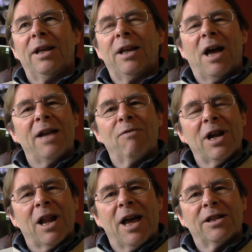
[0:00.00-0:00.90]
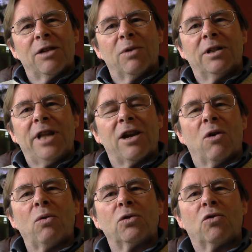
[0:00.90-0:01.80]
I realized it would take a
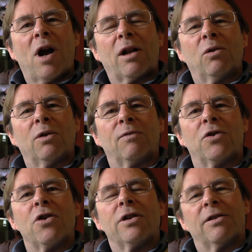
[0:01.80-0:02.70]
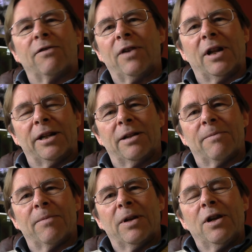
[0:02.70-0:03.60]
whole truckload of dirt to fill it.
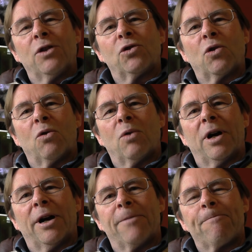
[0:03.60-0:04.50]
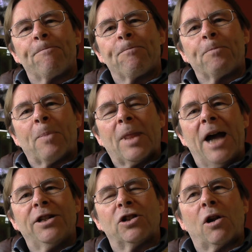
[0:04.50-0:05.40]
So
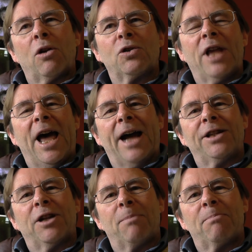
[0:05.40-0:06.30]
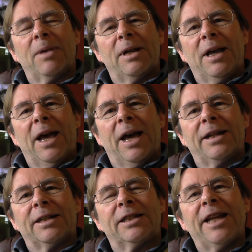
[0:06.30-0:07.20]
I just closed the hatch up, and
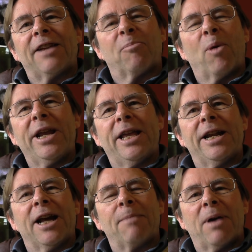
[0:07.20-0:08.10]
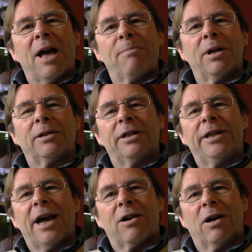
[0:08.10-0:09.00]
instead of breaking it up, I built a
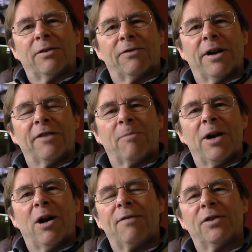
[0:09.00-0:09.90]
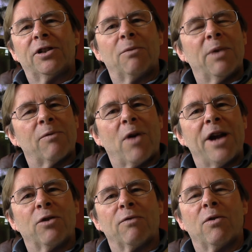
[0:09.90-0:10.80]
deck on the front of my office that went right
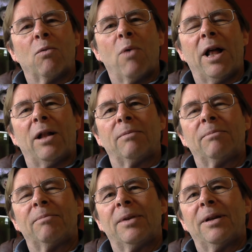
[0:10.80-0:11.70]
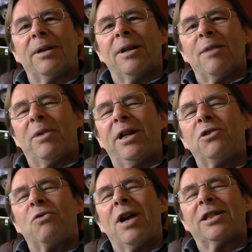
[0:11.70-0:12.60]
over the well. But
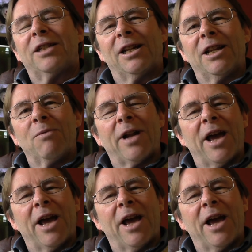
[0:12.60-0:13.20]
interestingly, when I